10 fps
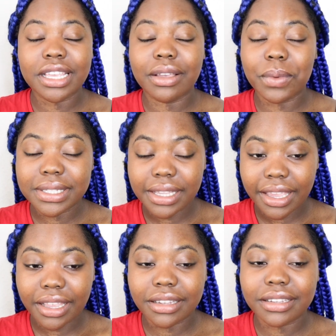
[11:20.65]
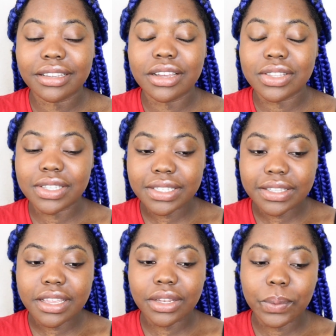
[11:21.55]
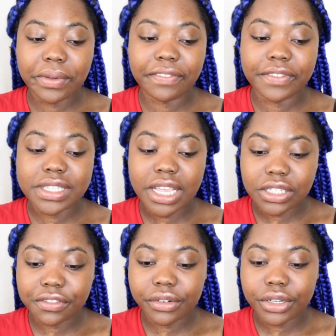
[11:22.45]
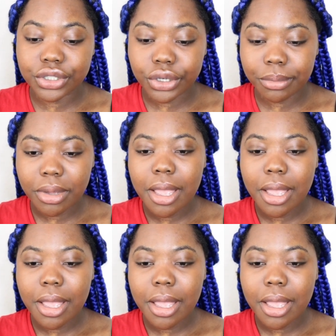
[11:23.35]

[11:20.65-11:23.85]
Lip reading: once again, consistent with searching for a job.